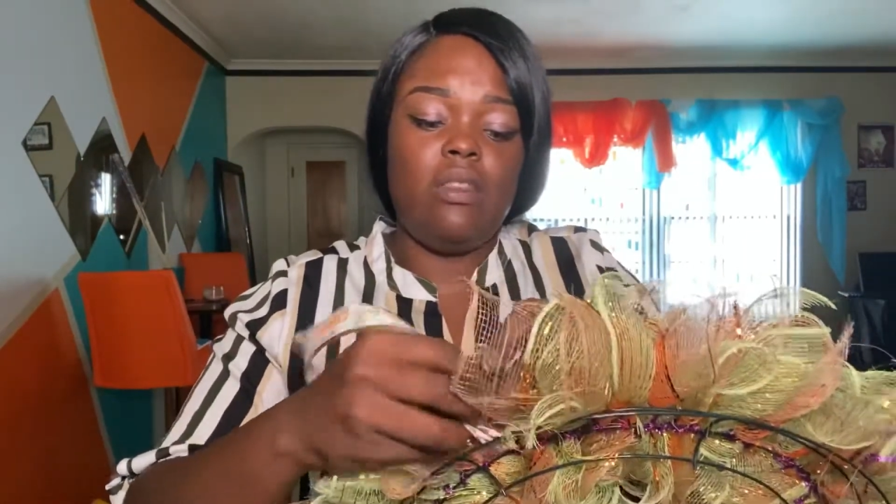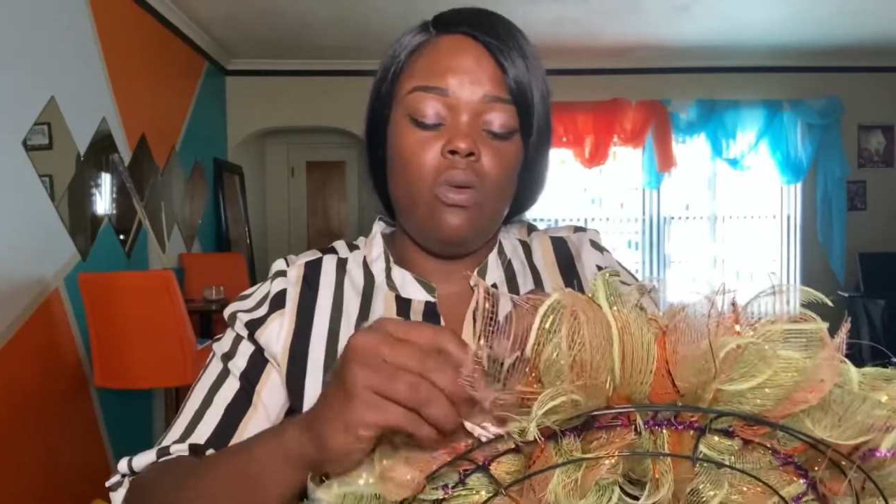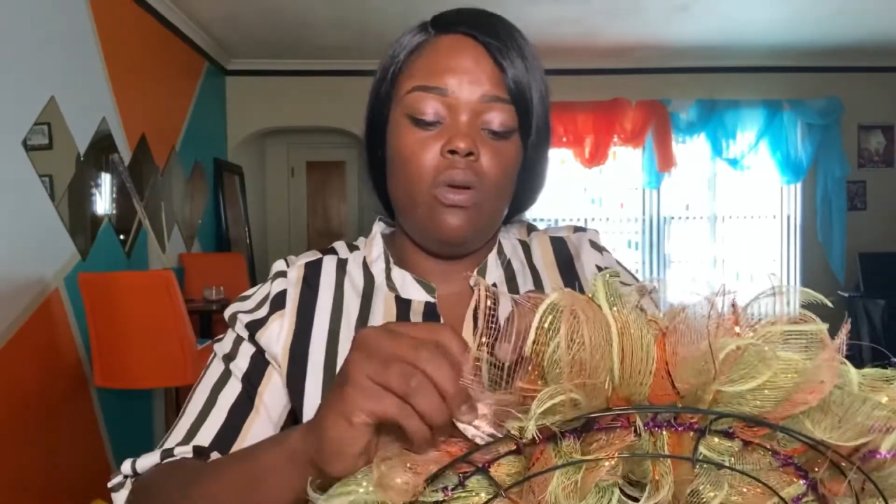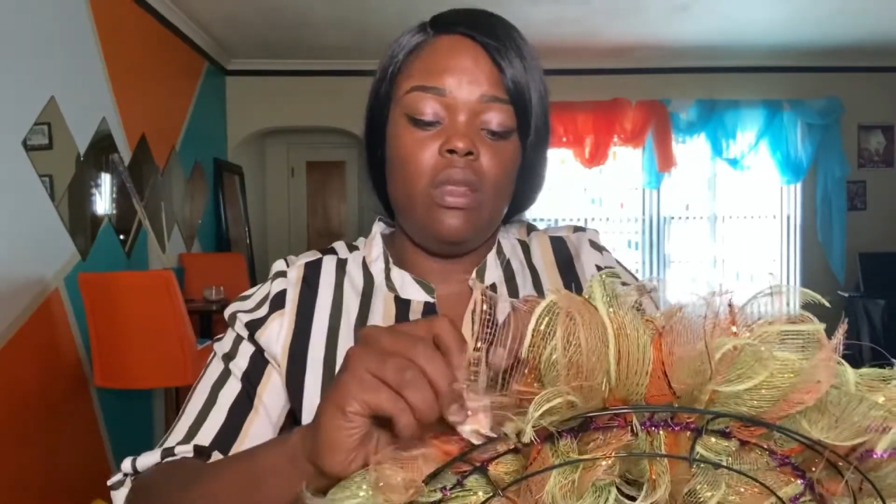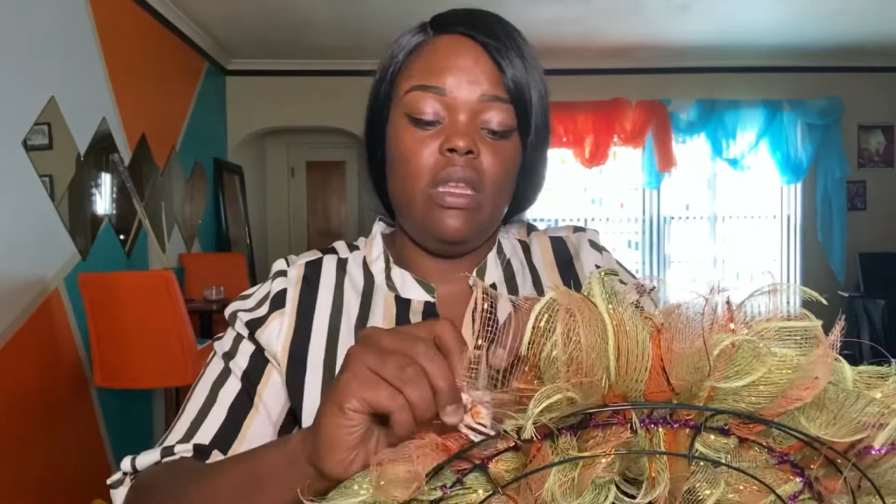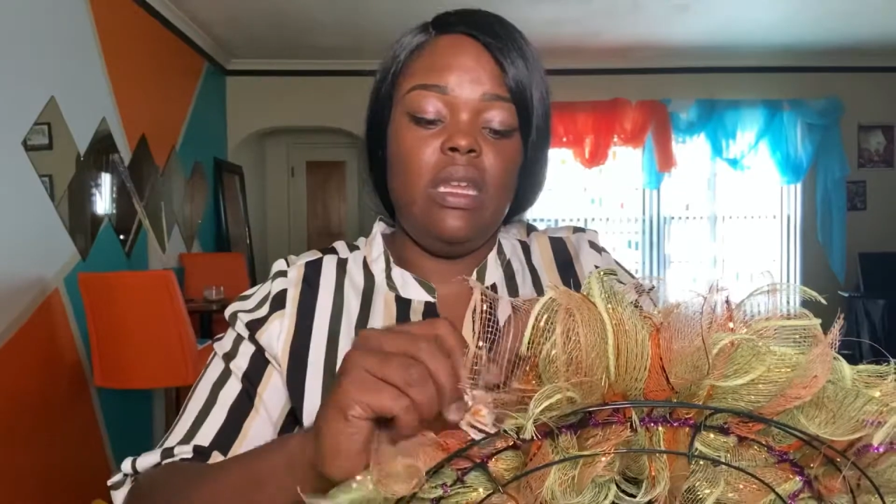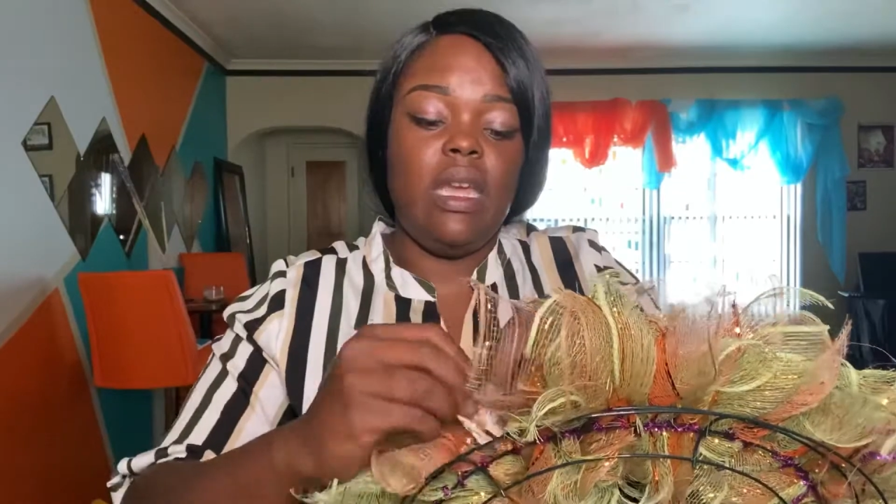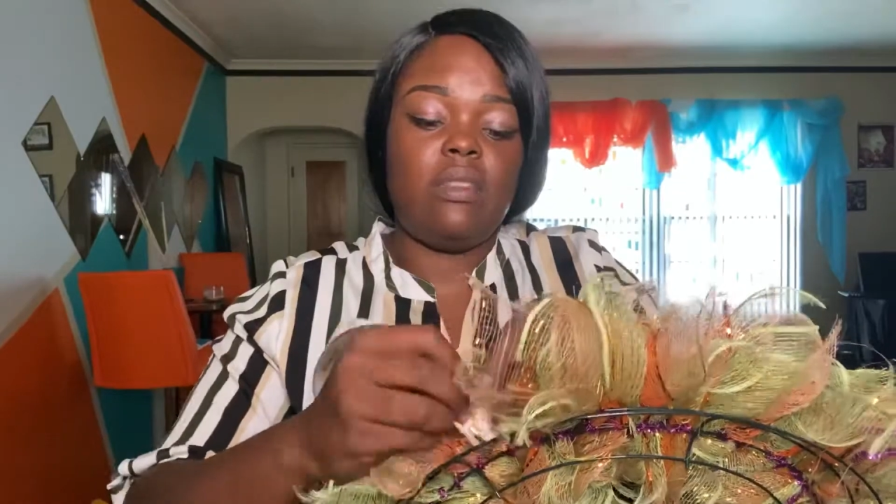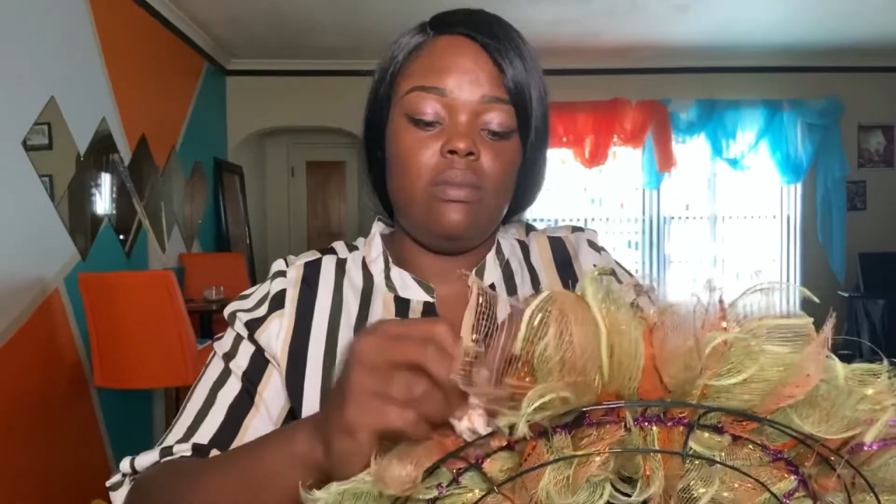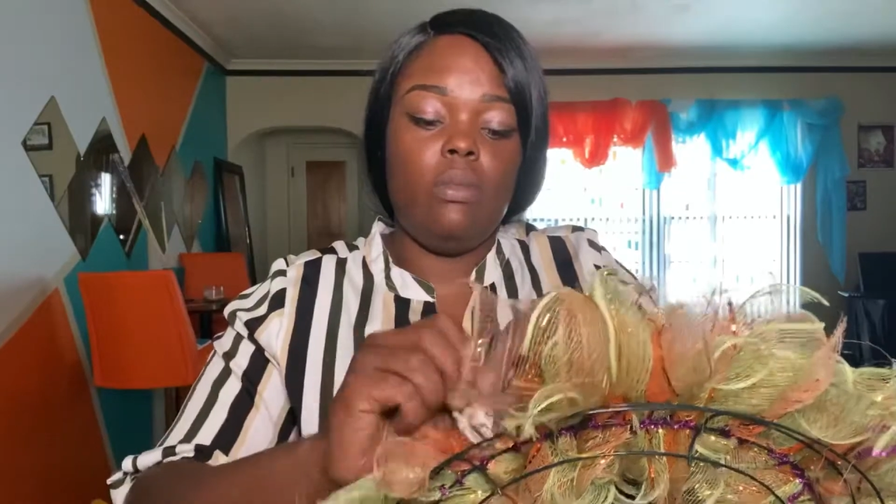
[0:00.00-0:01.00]
on the
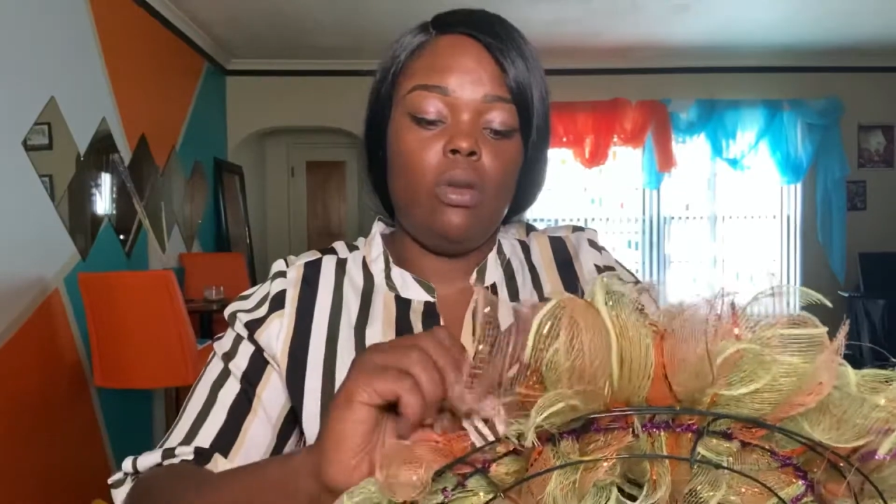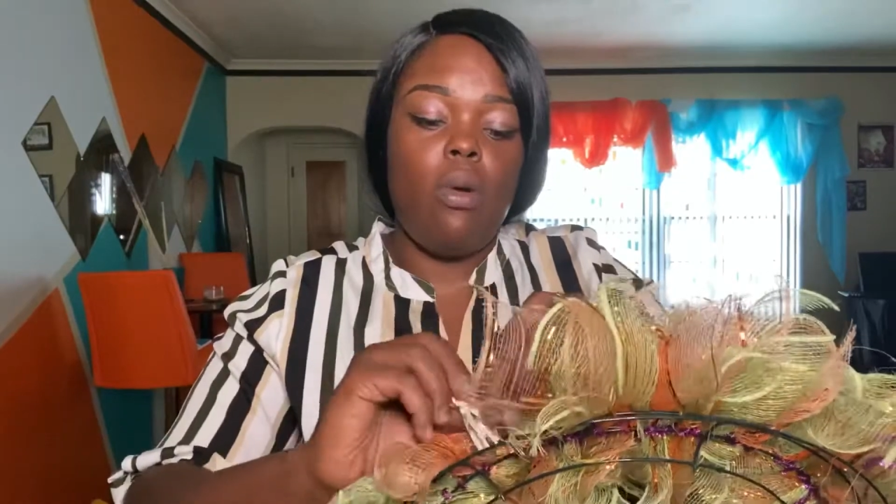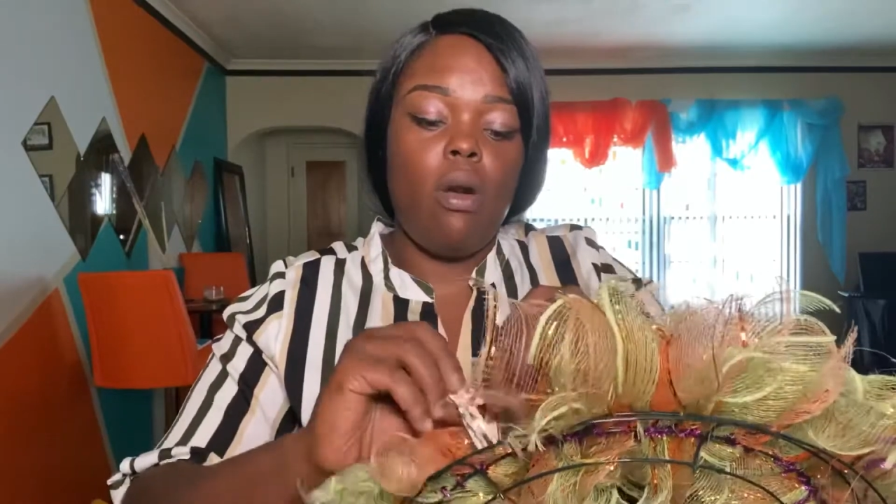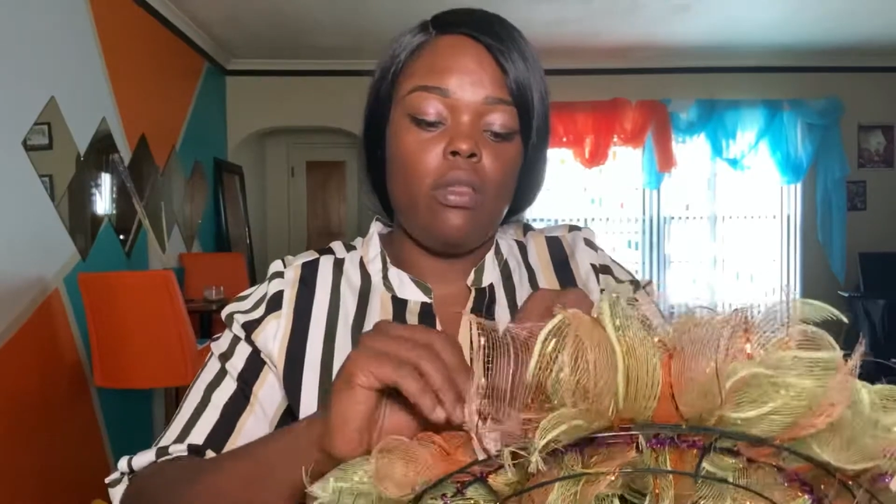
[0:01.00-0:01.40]
next middle bar.